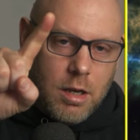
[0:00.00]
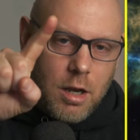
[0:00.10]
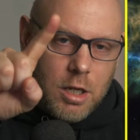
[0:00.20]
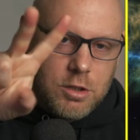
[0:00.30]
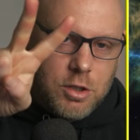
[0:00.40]

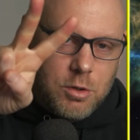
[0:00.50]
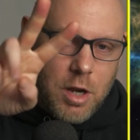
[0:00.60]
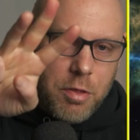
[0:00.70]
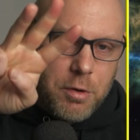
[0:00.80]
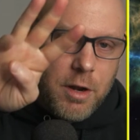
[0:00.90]
not 2,
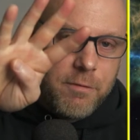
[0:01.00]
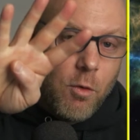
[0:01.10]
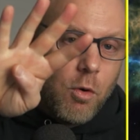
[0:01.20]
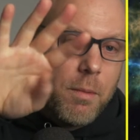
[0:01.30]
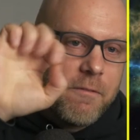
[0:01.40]
not 3, not
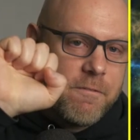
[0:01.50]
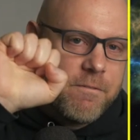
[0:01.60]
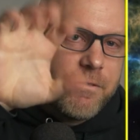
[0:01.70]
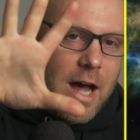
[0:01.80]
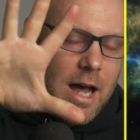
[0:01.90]
4, but
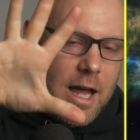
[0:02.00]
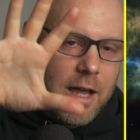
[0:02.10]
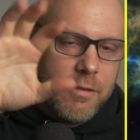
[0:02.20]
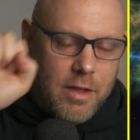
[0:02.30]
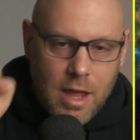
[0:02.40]

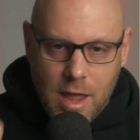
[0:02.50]
5.